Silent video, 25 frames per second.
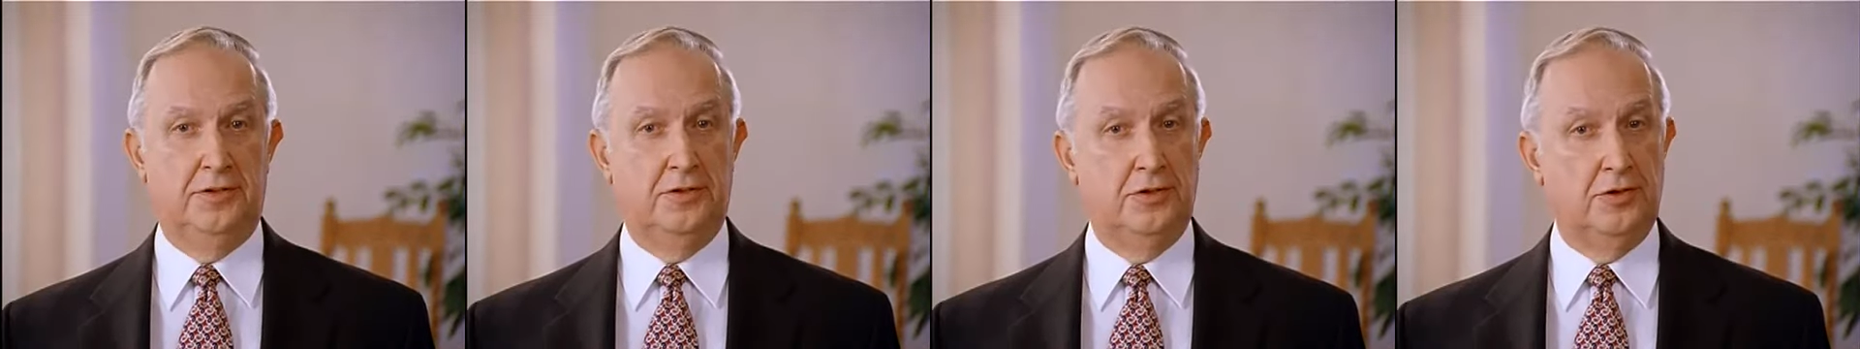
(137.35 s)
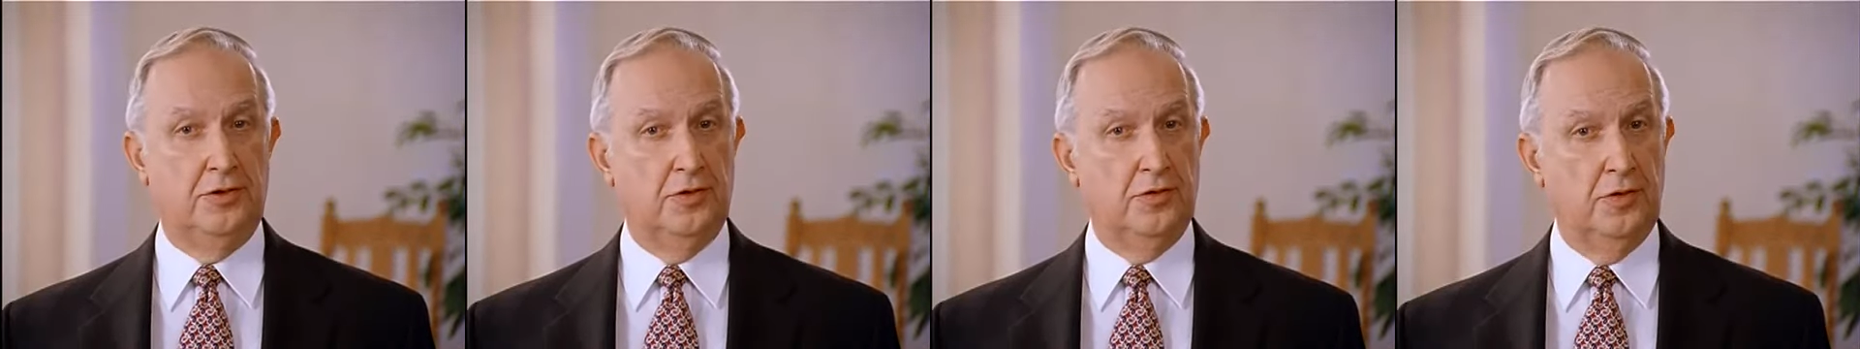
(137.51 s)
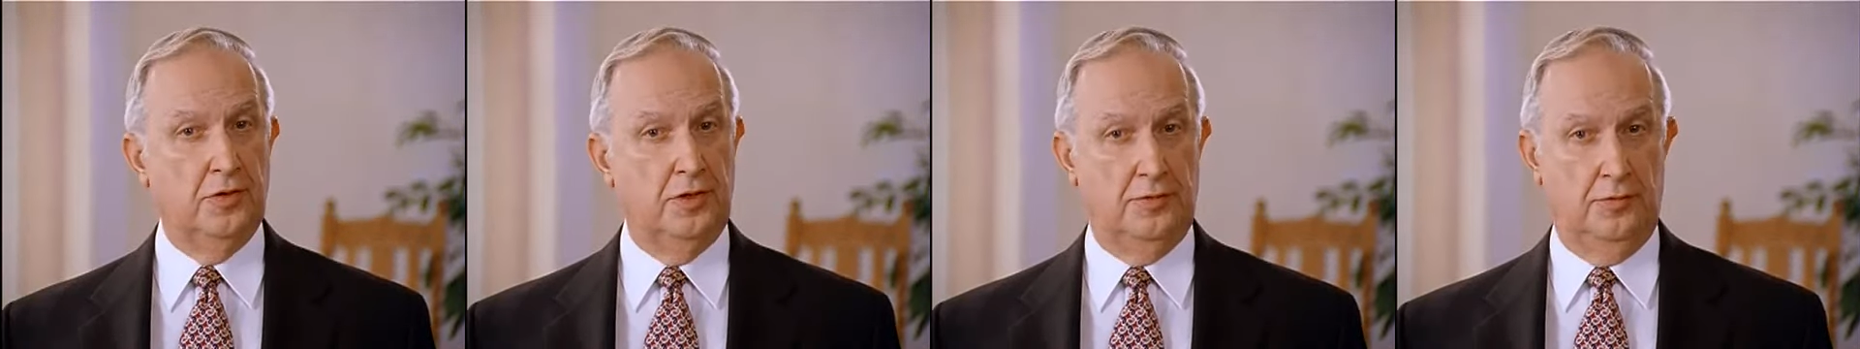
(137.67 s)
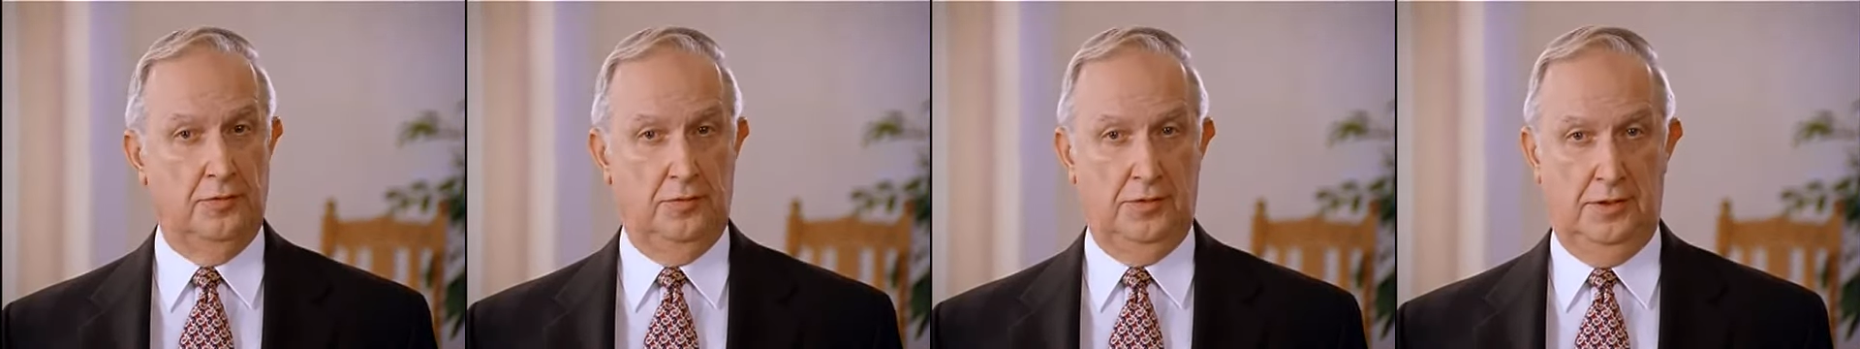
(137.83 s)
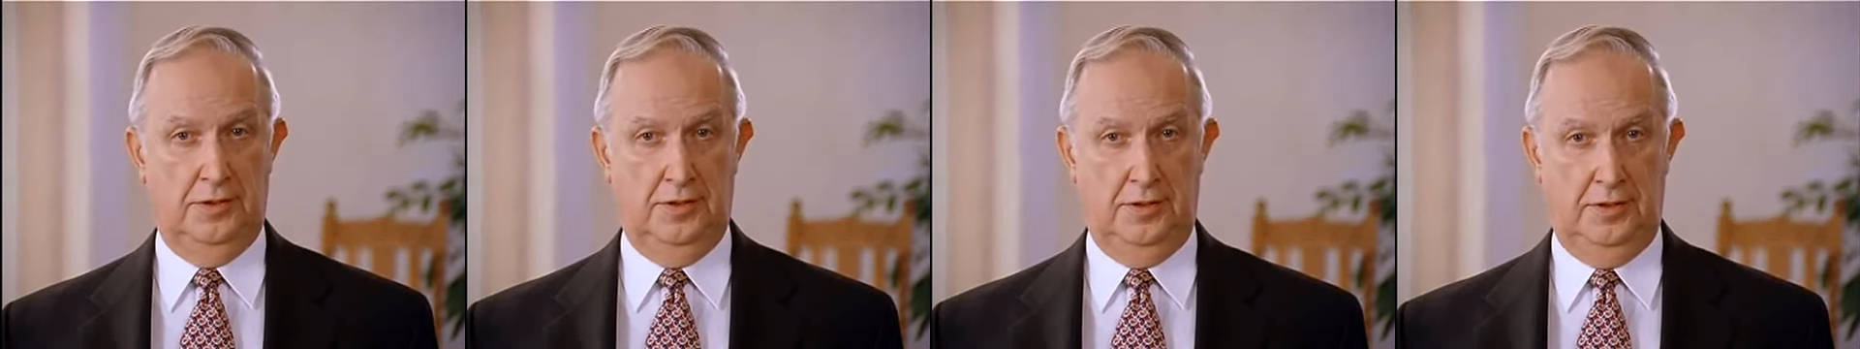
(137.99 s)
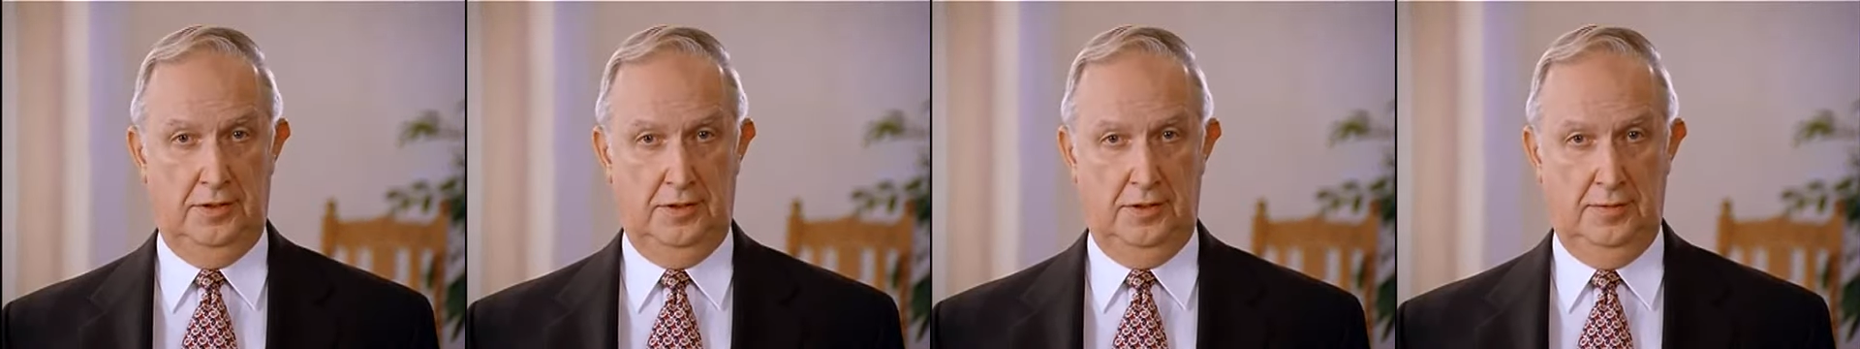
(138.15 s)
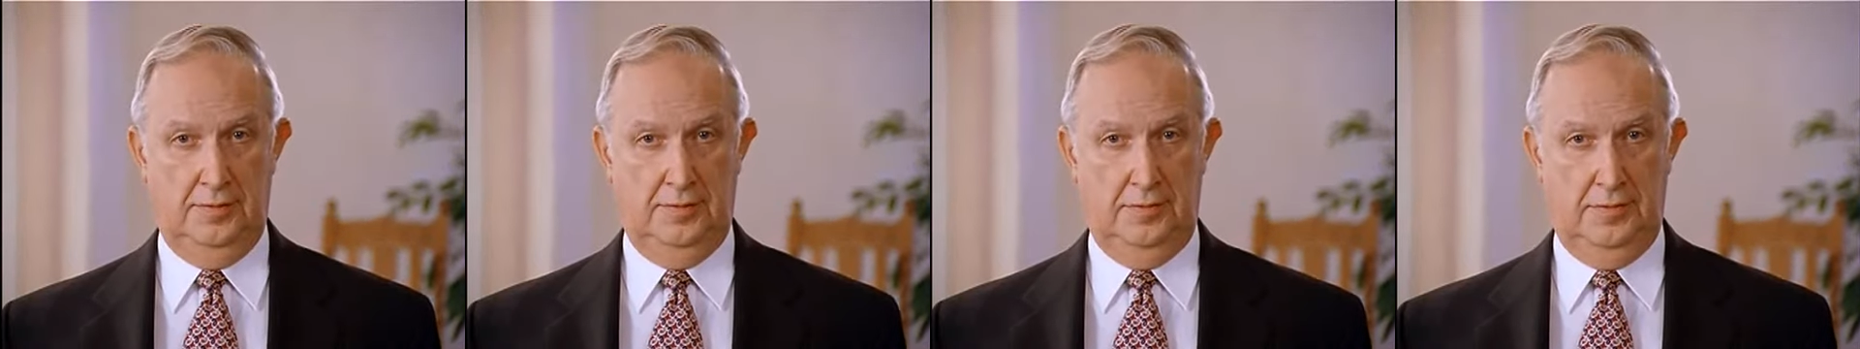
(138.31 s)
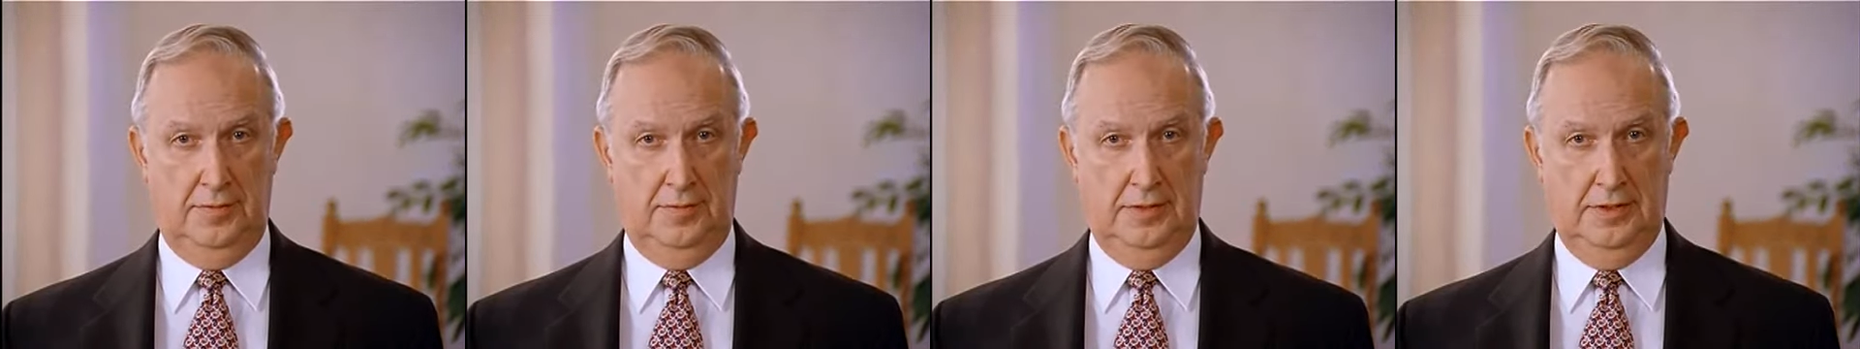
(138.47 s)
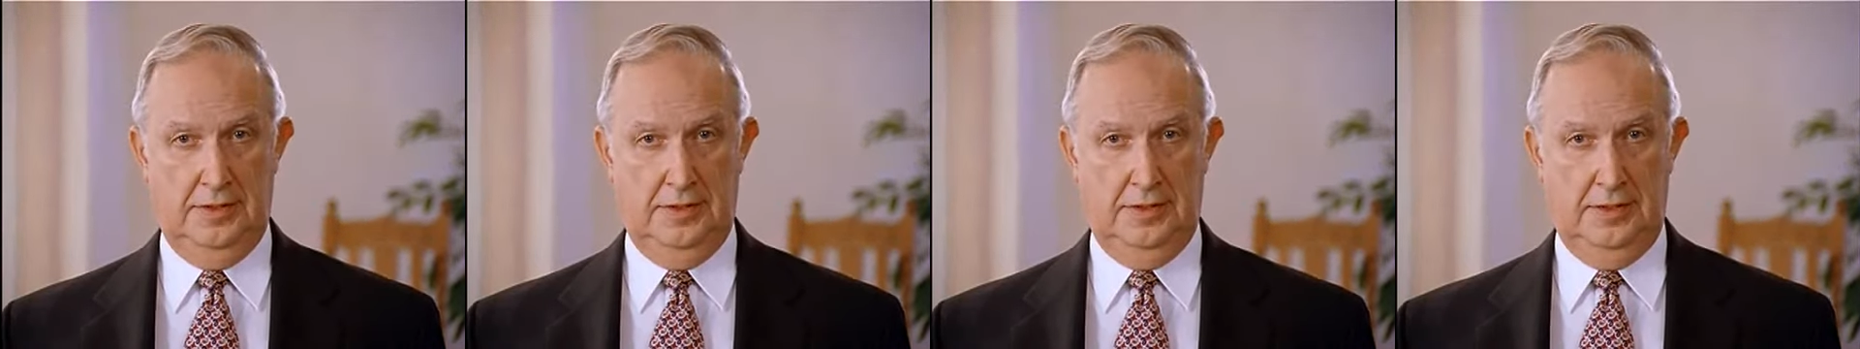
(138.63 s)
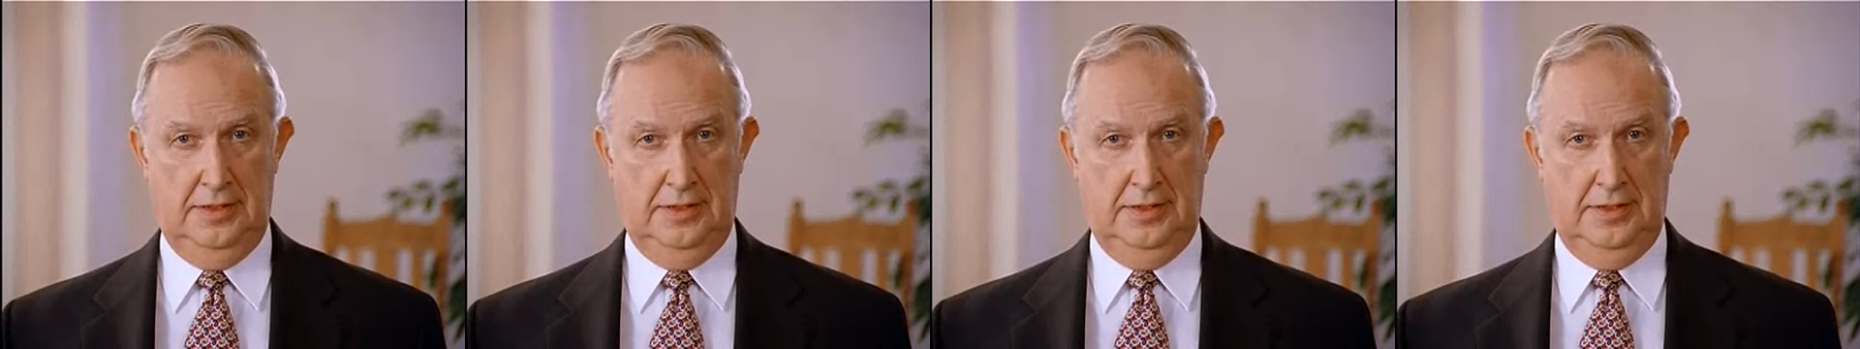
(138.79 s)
eternally with him